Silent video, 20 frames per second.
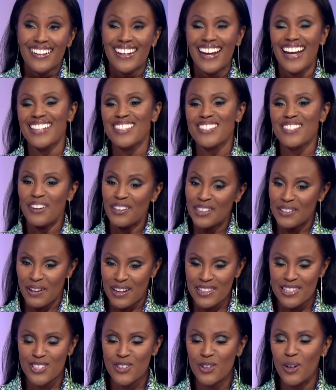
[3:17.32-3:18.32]
And so, anyway,
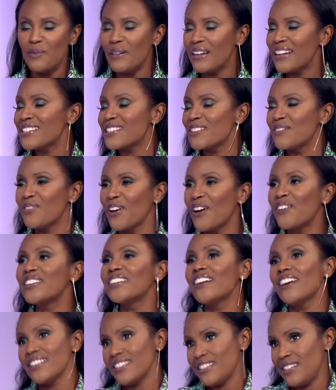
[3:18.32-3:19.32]
the store manager very
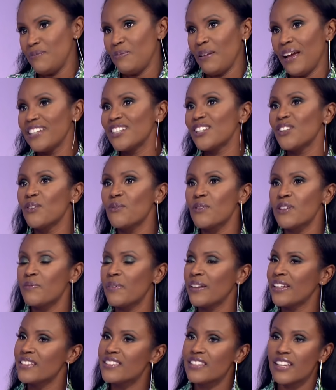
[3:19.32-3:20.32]
nicely played along with
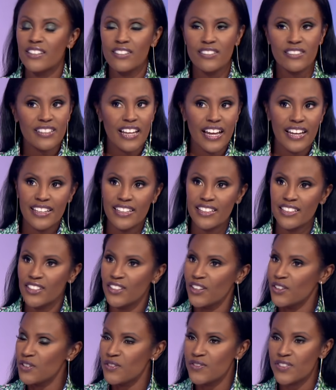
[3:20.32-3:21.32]
me and said, look, Kate, you know,
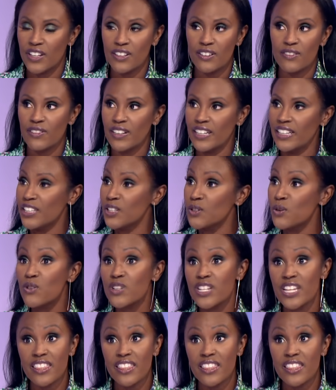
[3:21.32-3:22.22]
you've done a really naughty